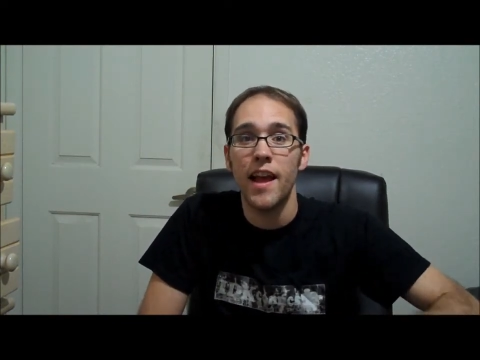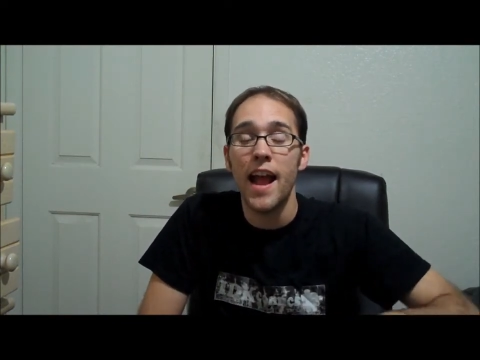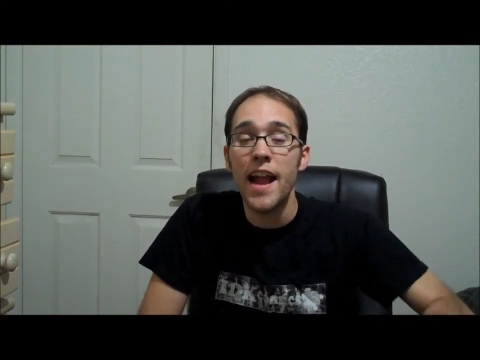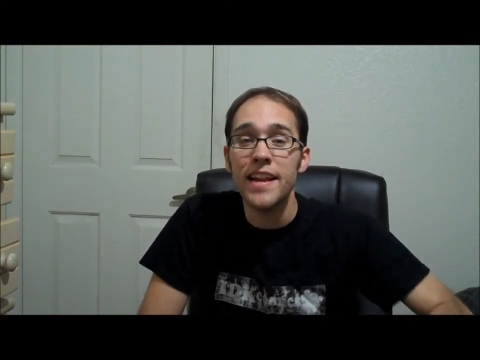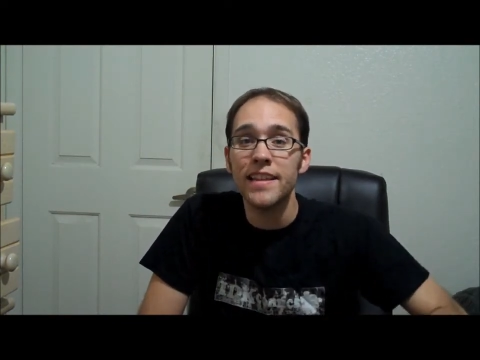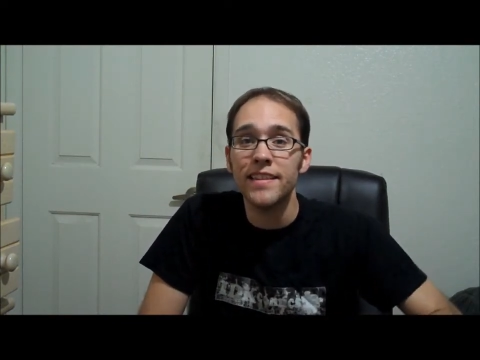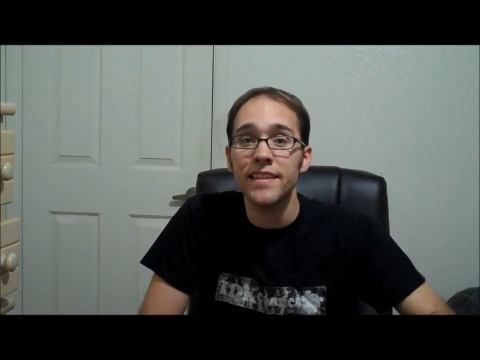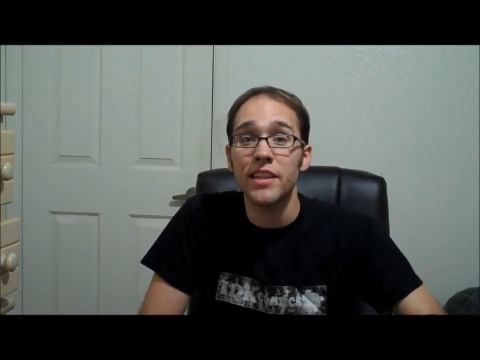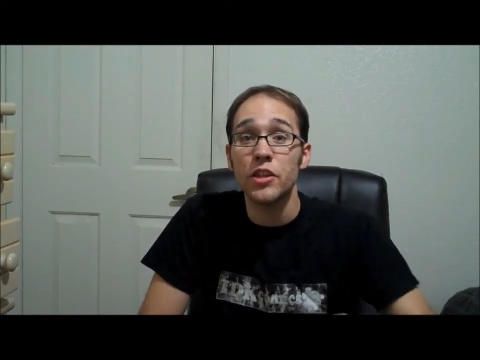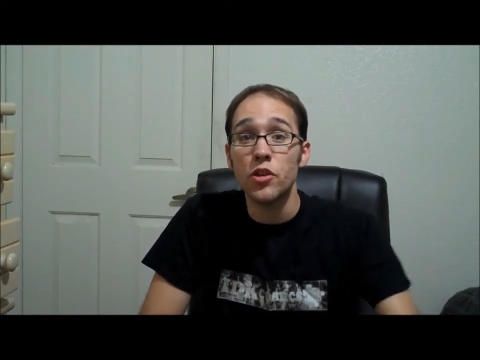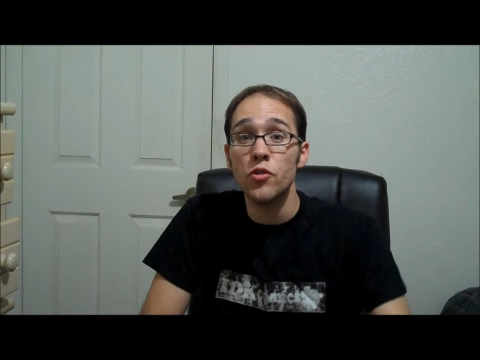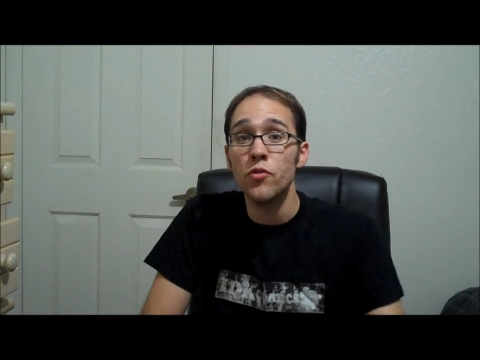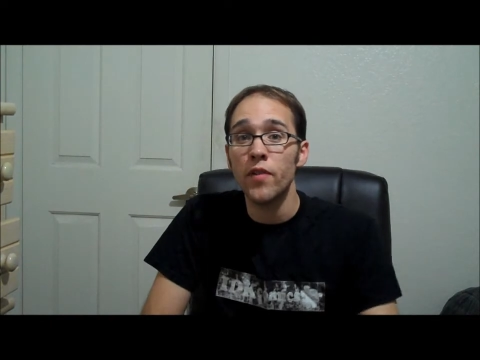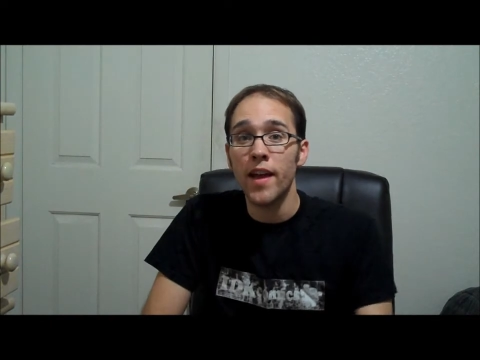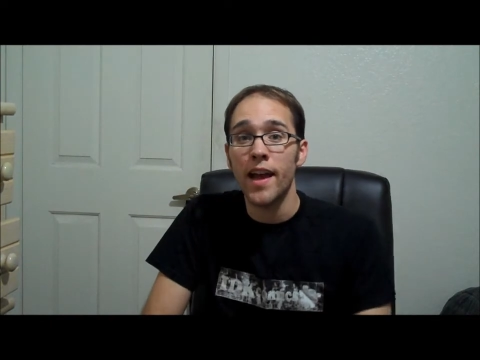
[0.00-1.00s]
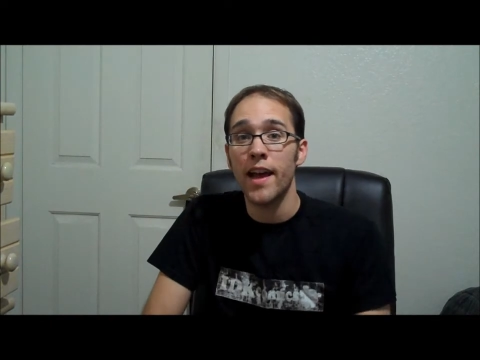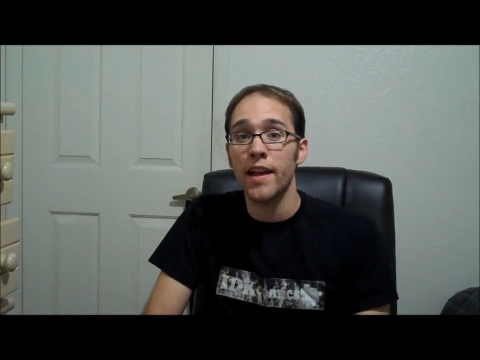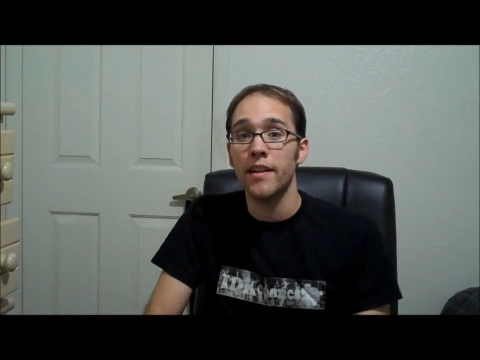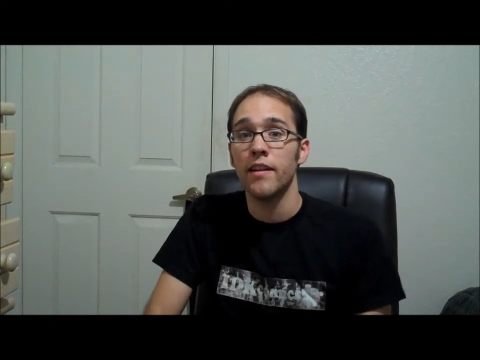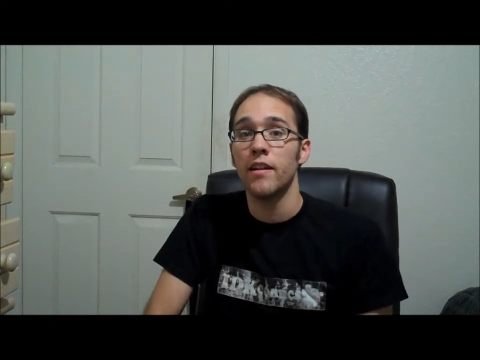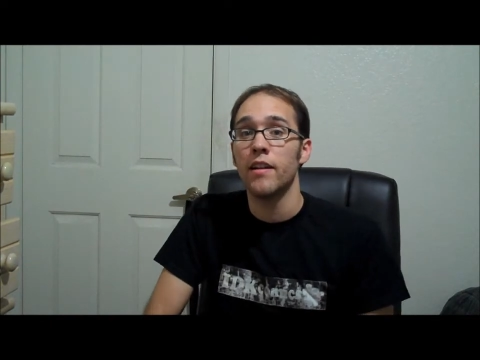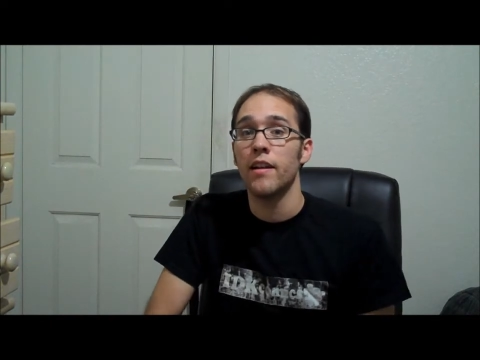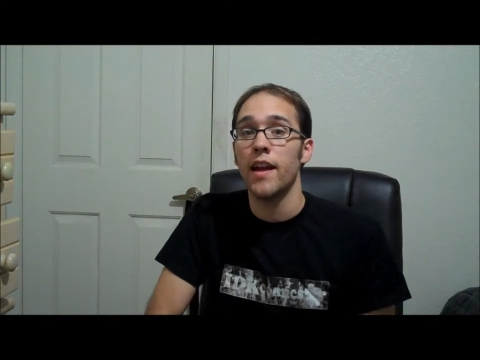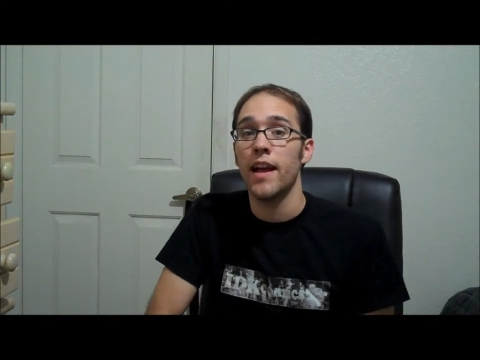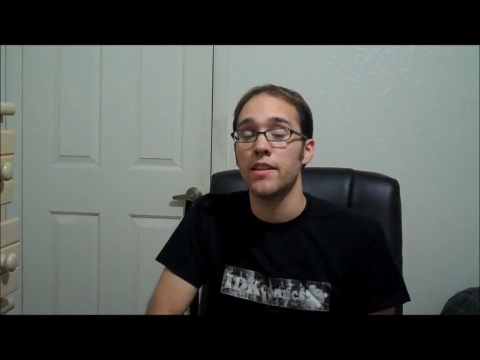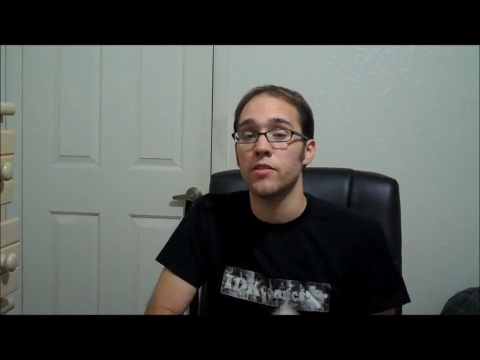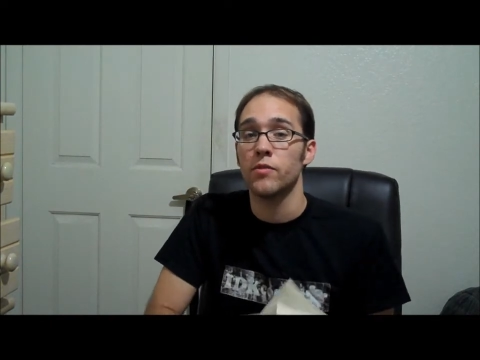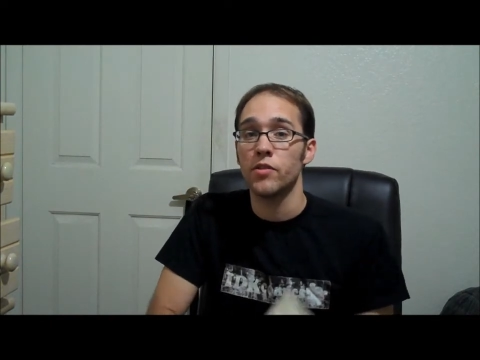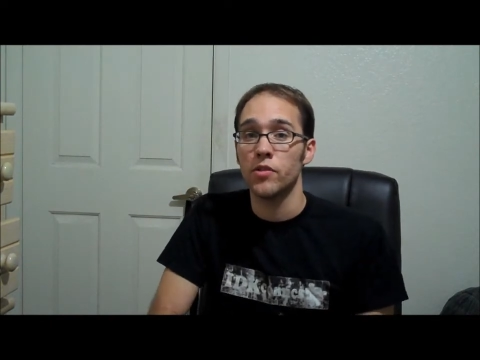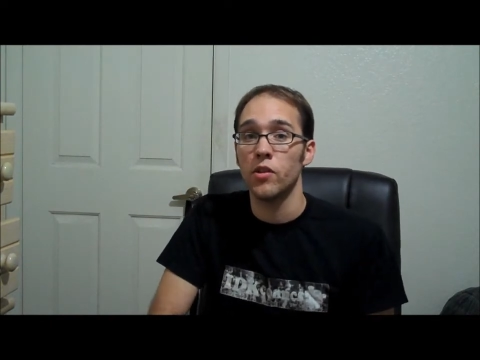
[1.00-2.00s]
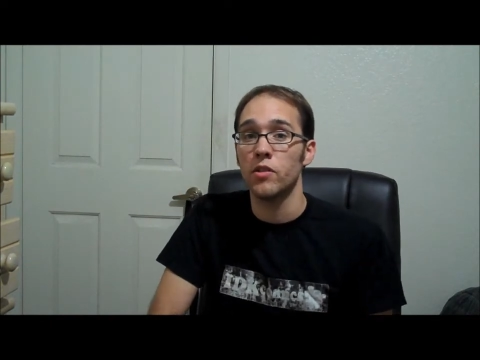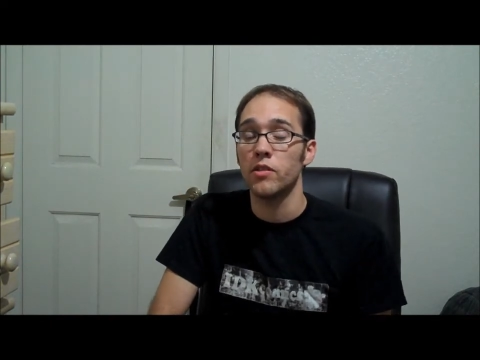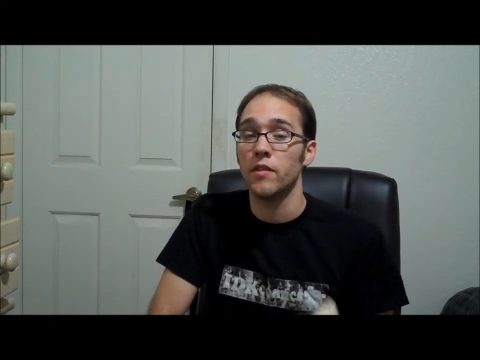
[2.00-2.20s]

anything that you've had as a result